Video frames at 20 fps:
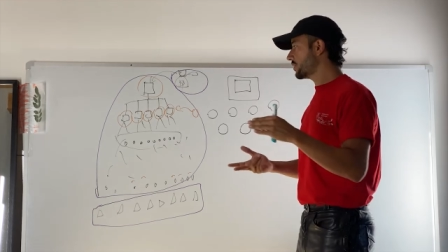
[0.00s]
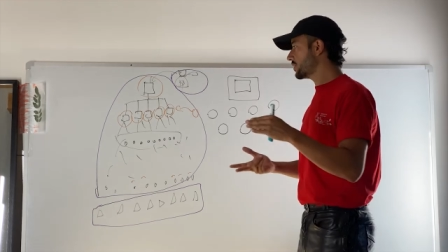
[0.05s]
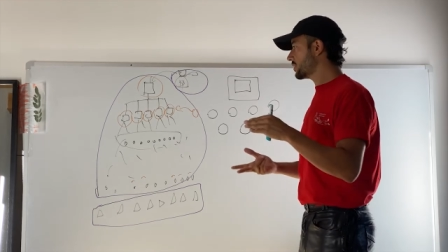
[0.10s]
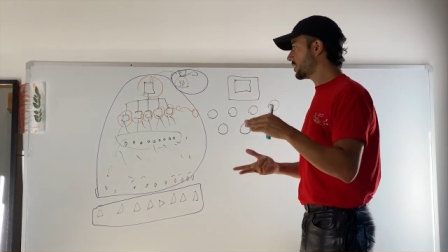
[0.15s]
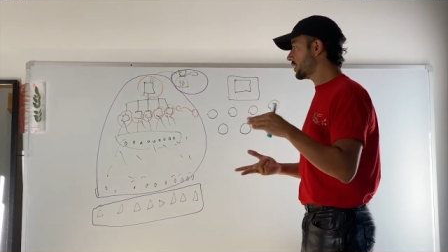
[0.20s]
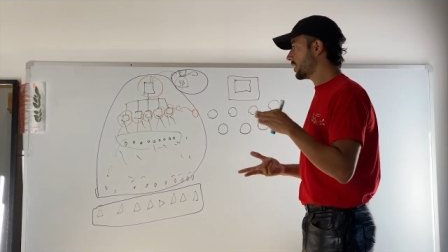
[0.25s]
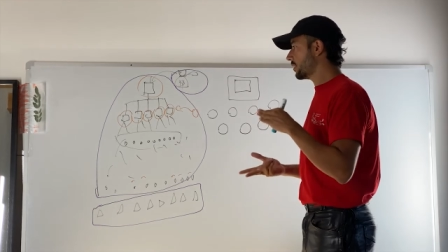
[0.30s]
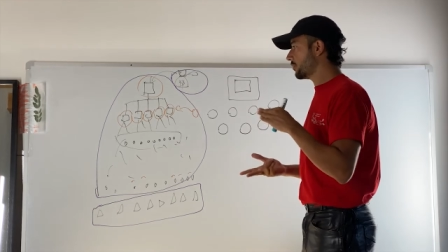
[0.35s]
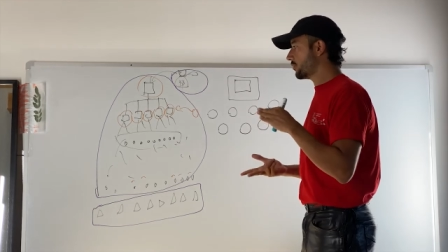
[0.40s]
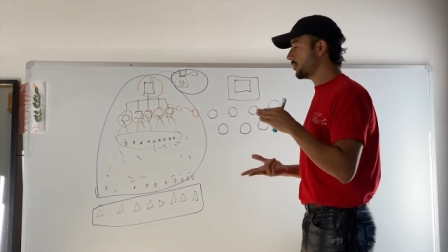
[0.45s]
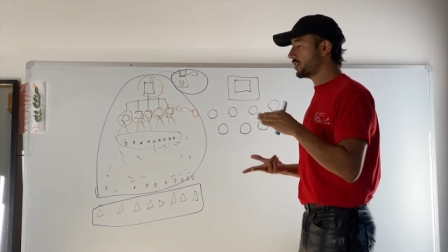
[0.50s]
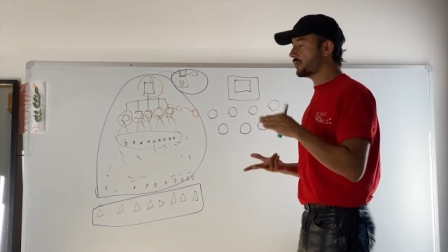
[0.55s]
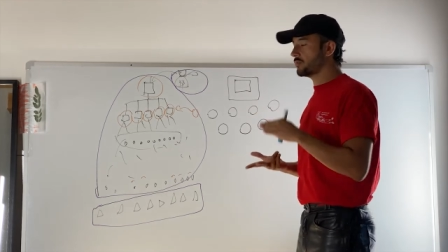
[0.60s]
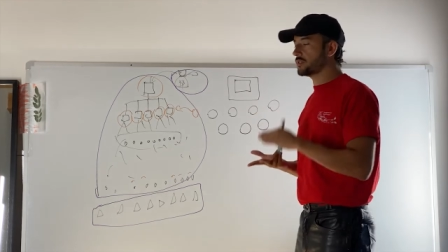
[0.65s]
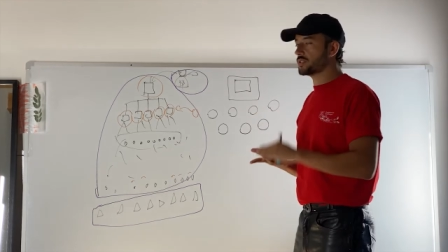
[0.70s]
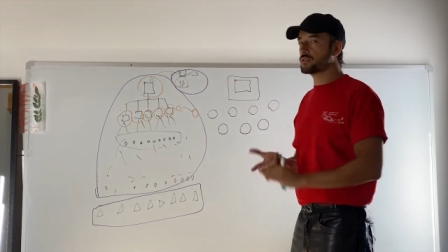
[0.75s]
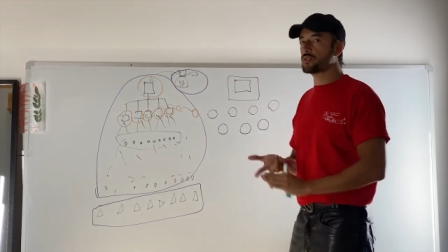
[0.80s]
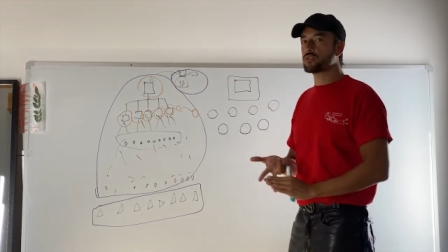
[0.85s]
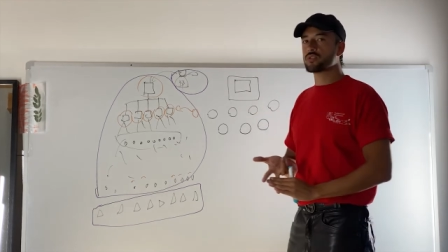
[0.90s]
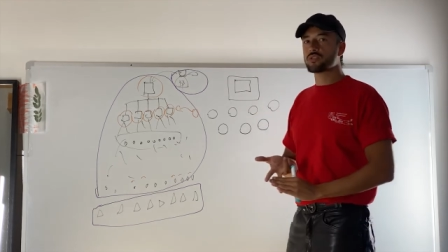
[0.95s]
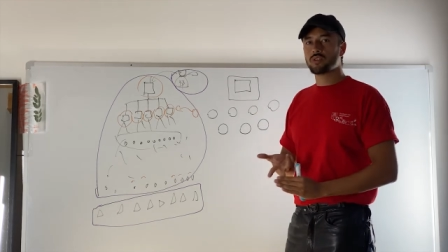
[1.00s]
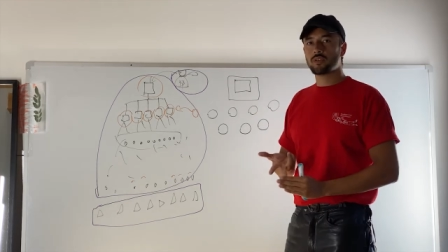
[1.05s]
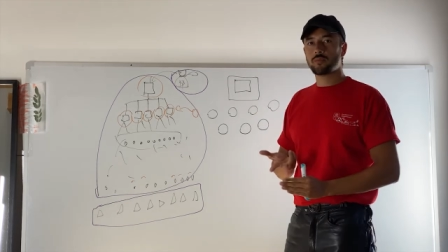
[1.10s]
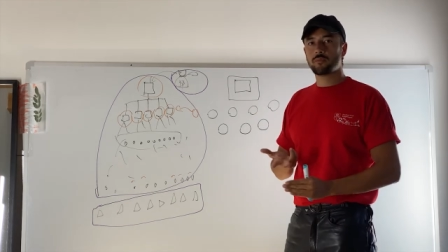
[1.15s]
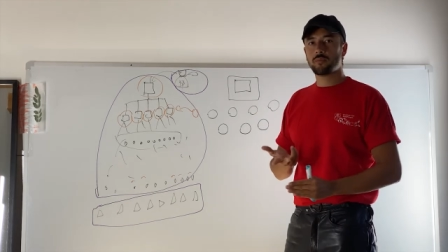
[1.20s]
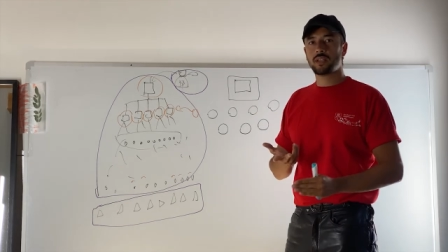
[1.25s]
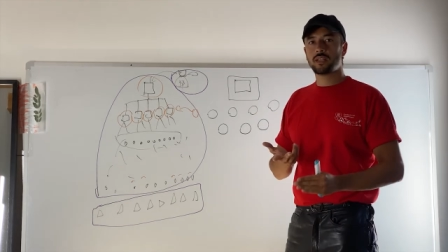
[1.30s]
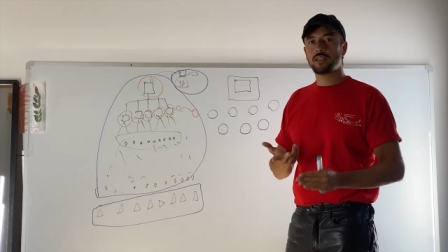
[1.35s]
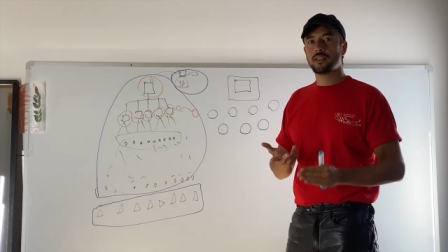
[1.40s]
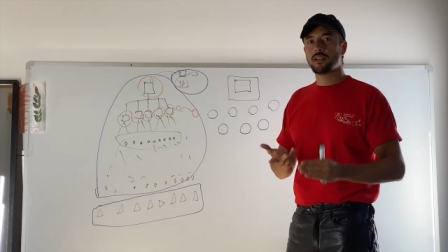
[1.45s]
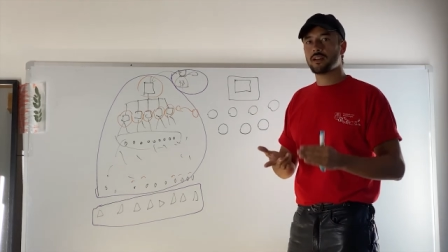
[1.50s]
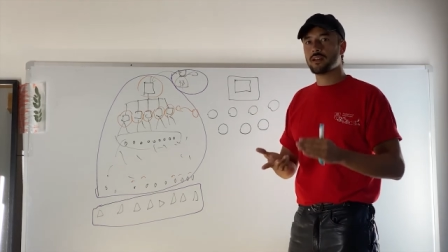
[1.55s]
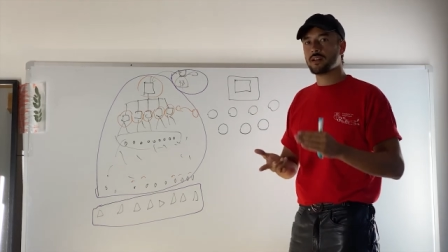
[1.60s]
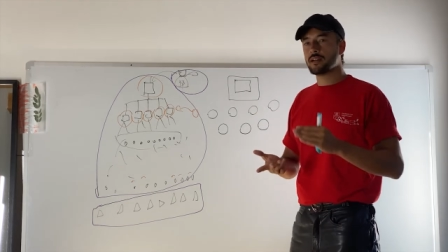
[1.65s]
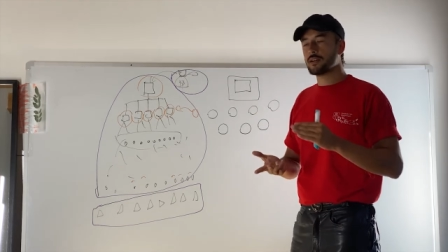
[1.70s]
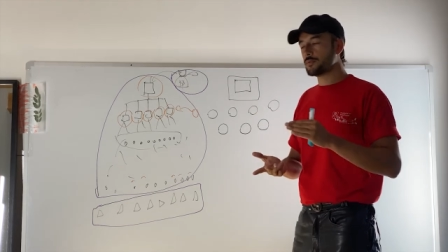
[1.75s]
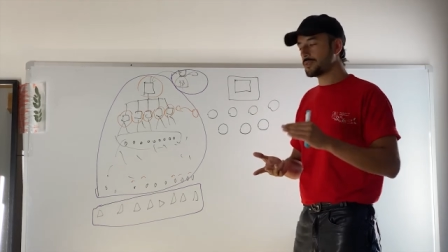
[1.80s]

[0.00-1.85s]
We see it happening with social media.